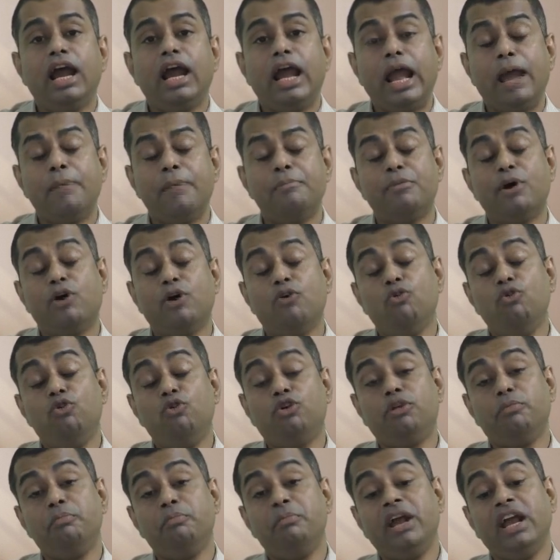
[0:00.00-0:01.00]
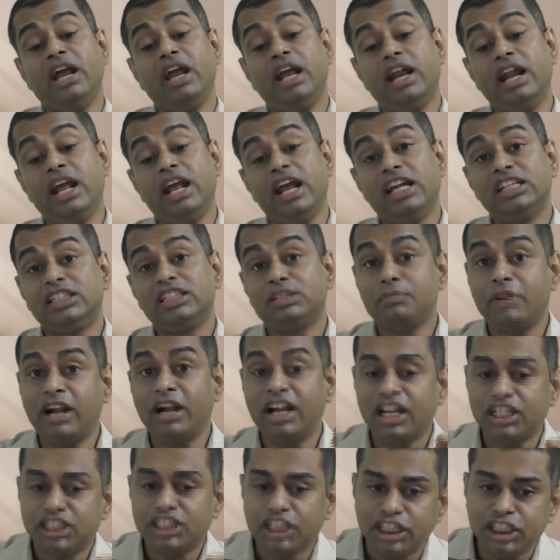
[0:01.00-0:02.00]
about
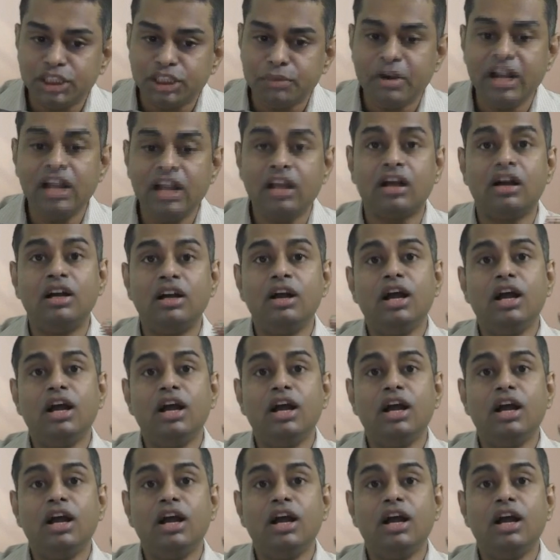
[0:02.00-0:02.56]
management judgment